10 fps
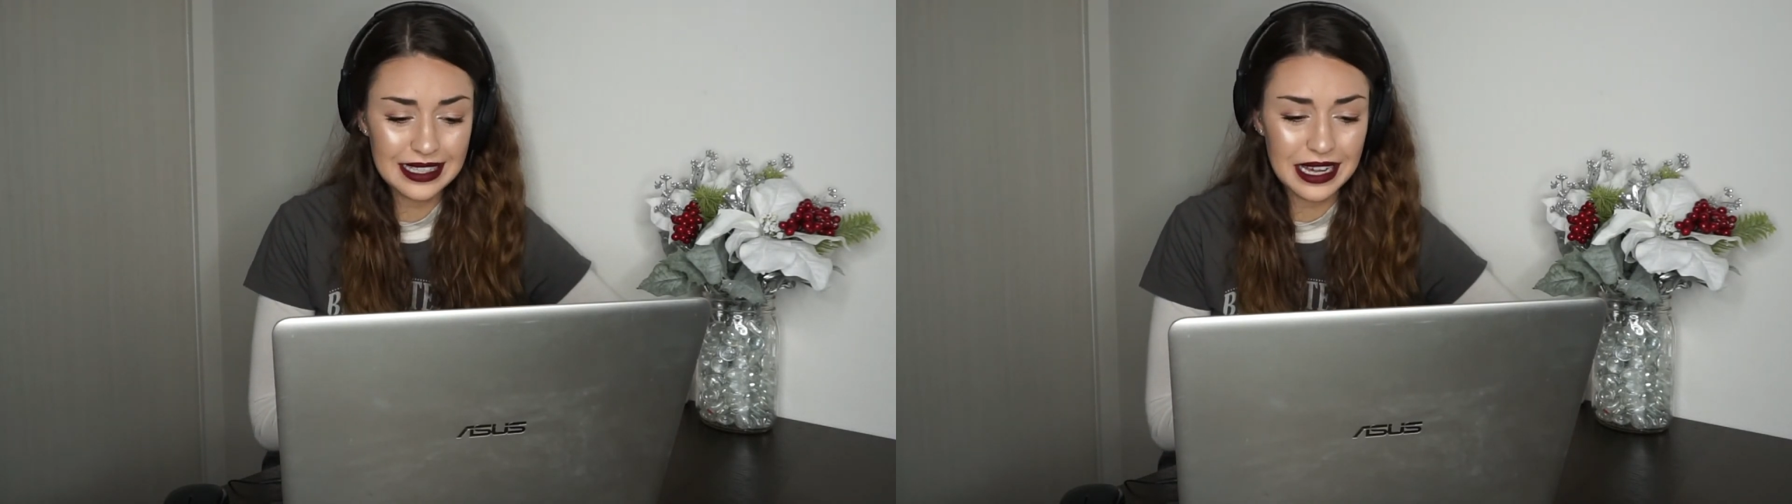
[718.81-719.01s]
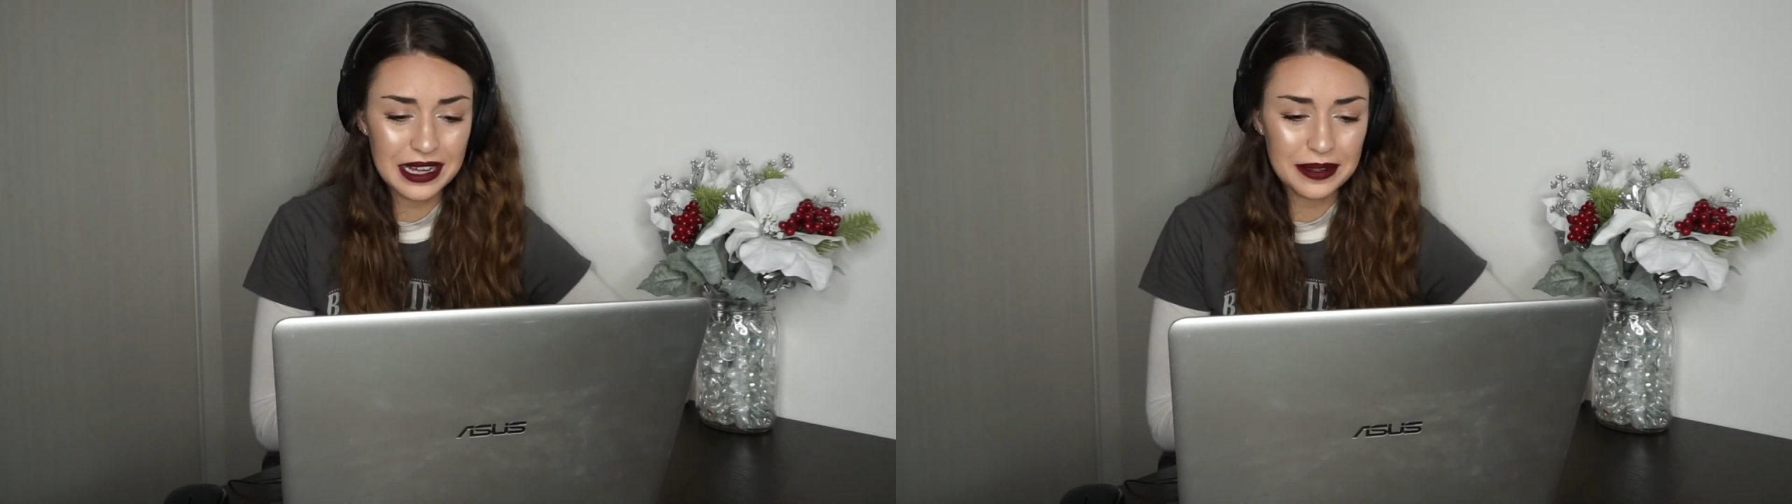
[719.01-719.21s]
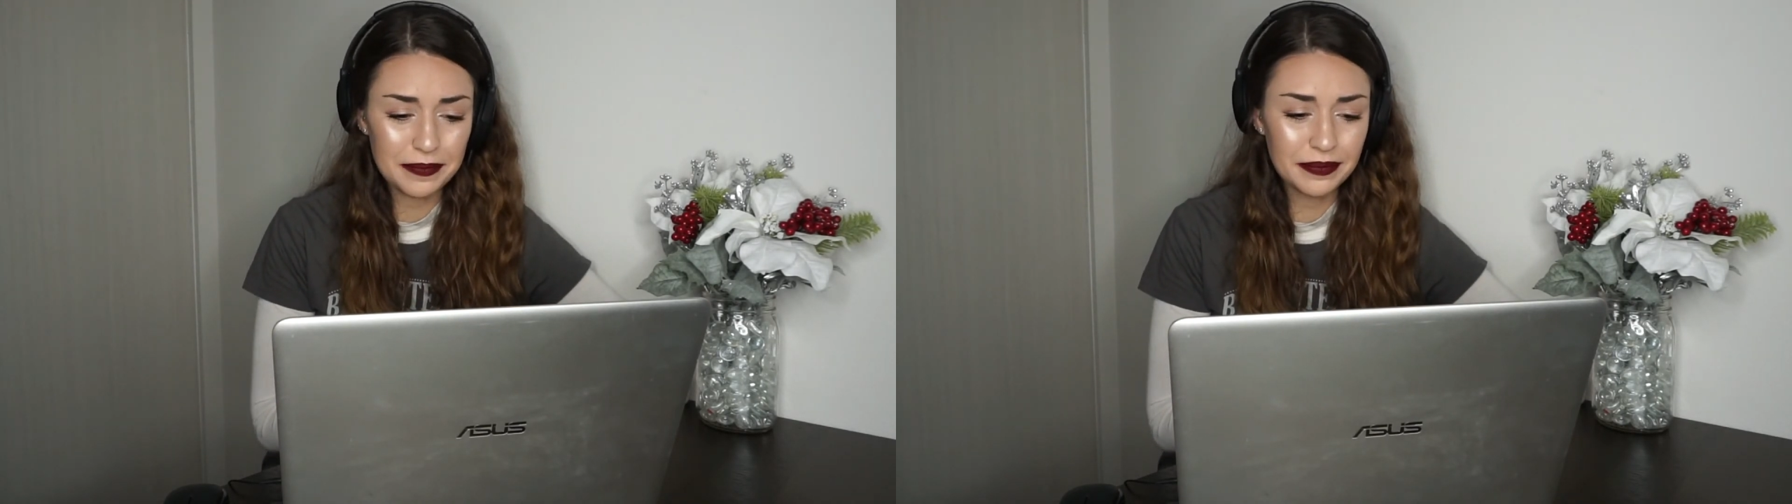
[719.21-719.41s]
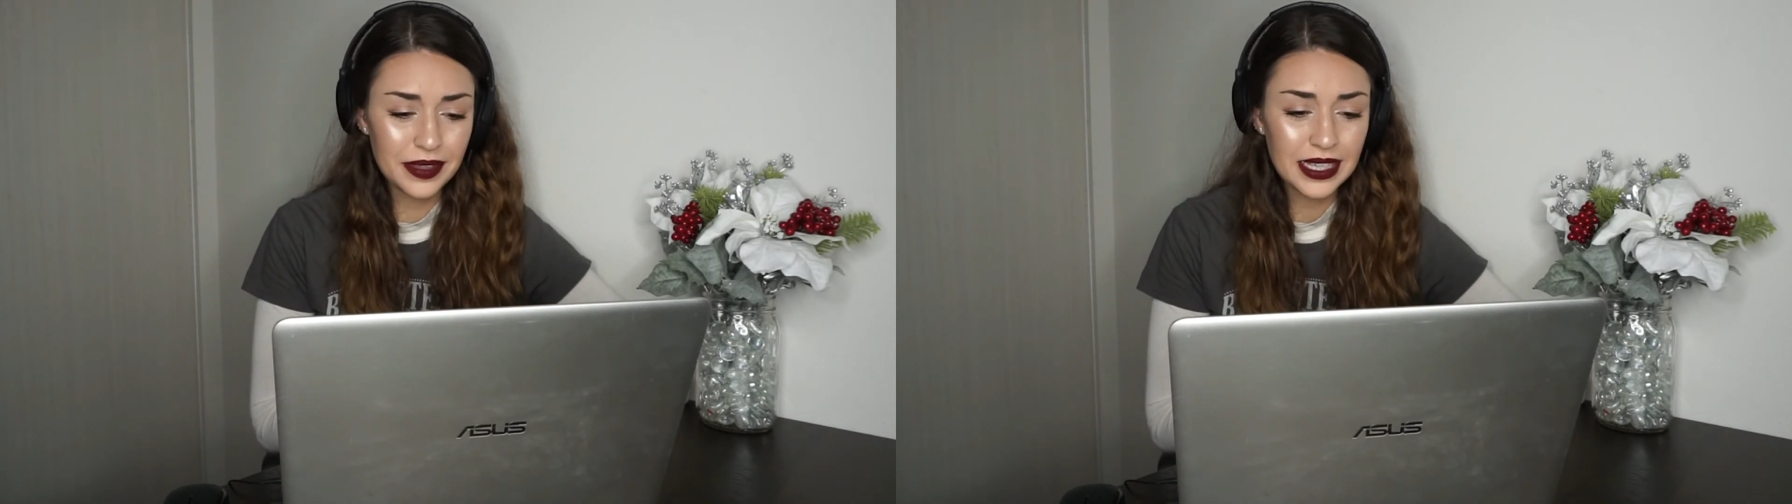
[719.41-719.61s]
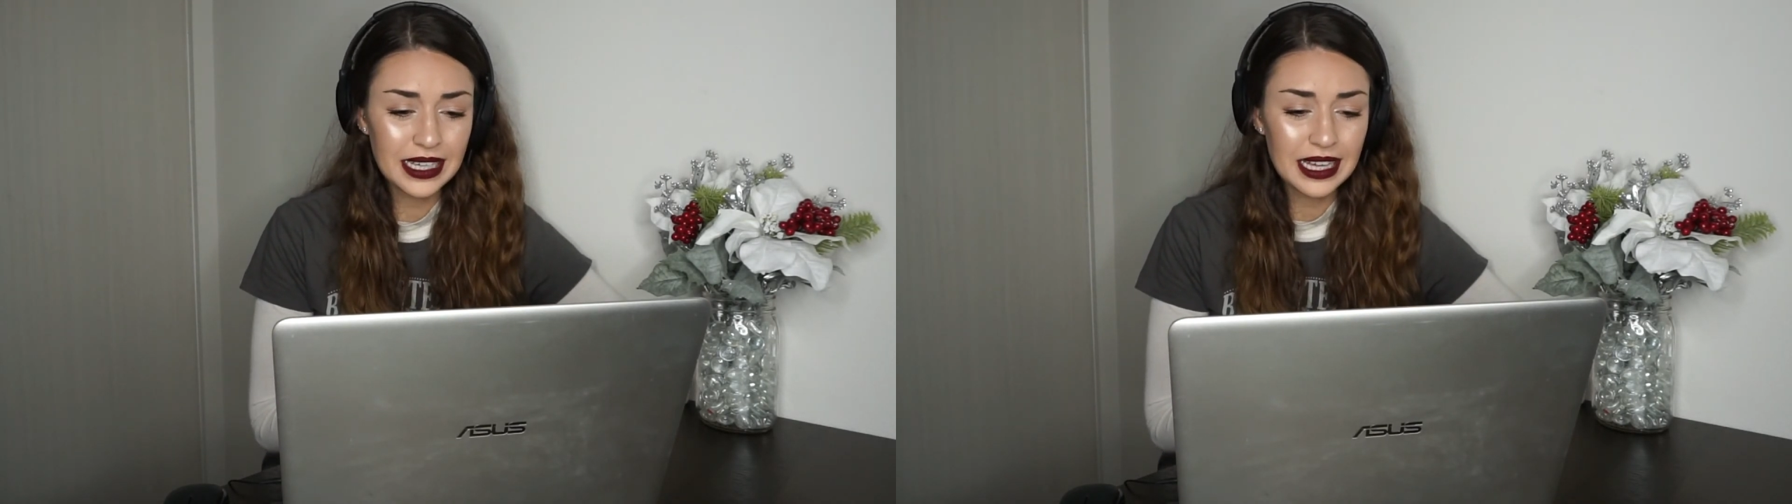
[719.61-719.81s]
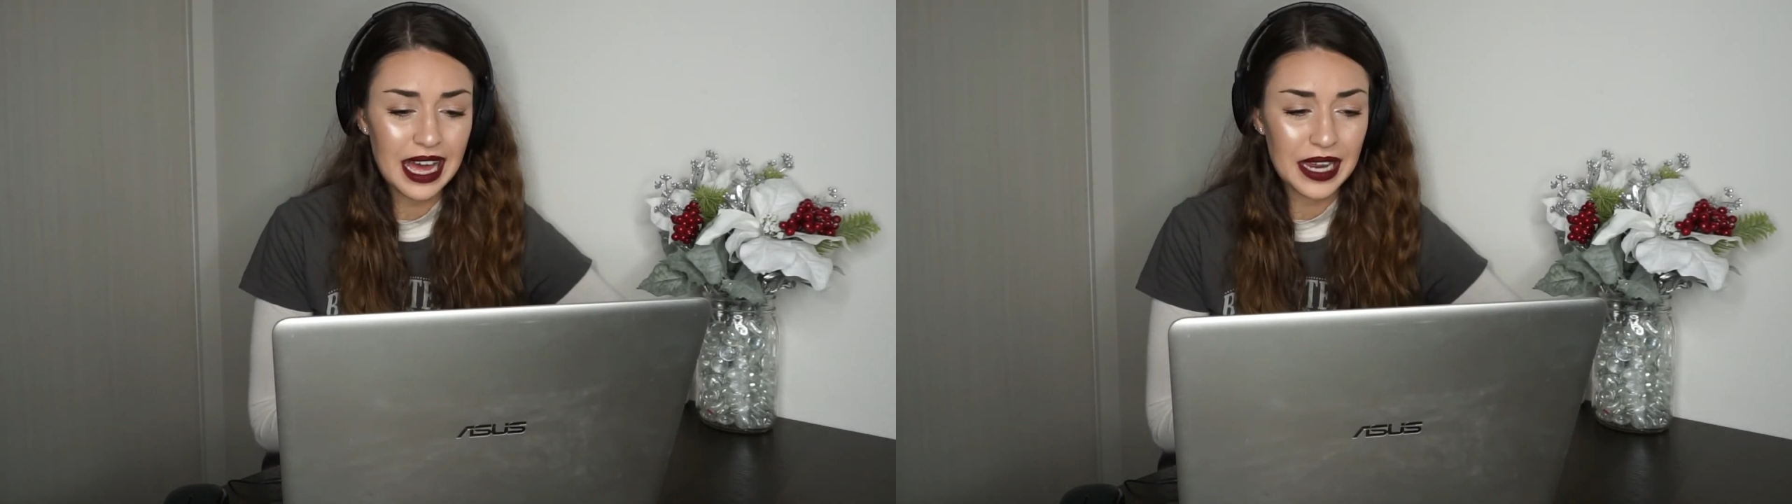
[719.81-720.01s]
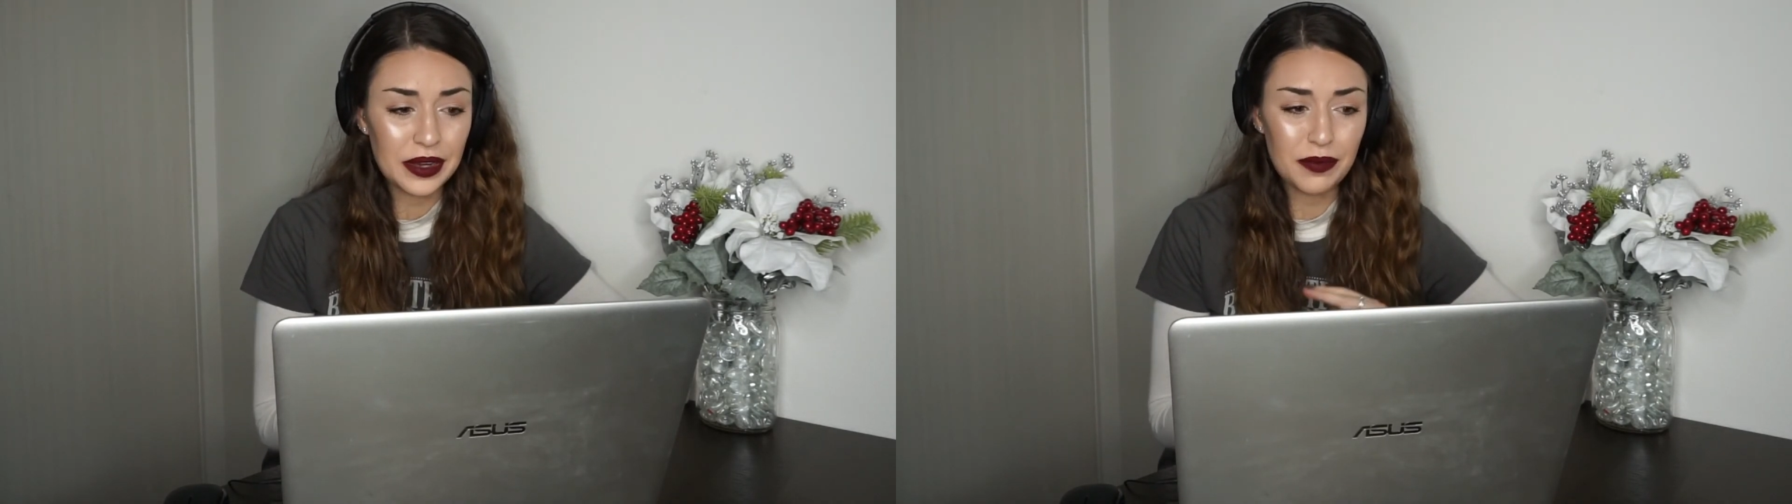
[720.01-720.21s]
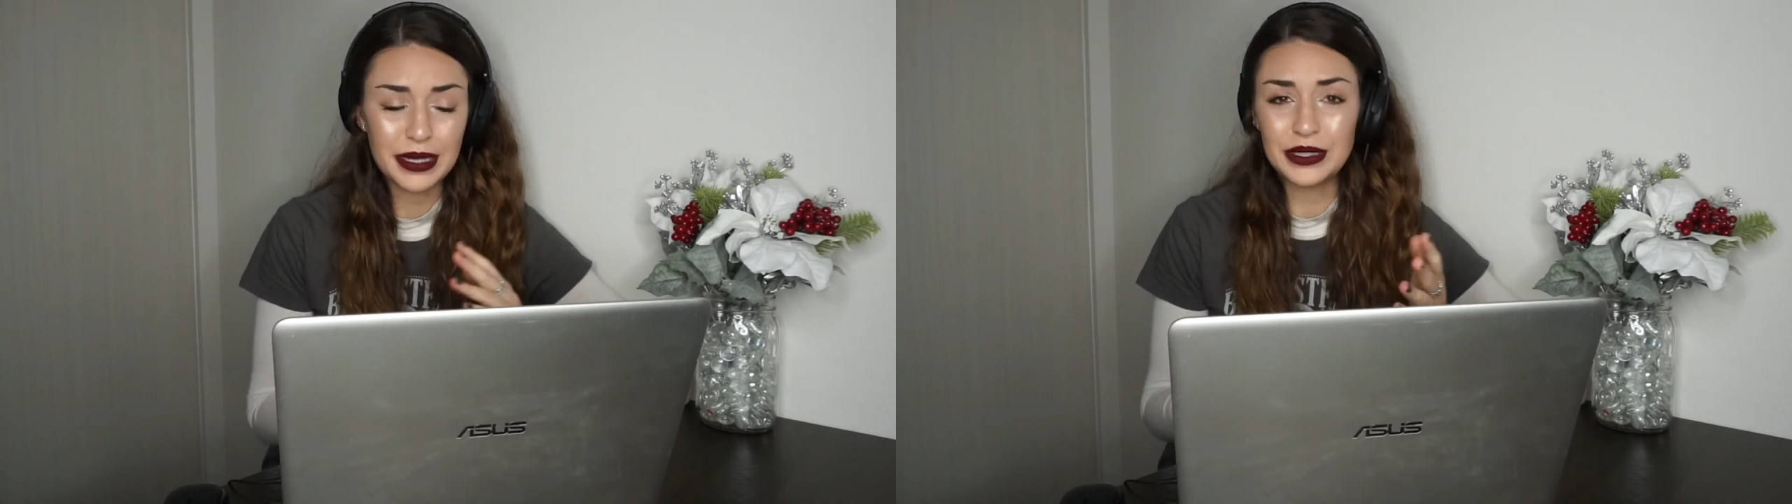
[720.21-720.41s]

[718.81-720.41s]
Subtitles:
I know I've been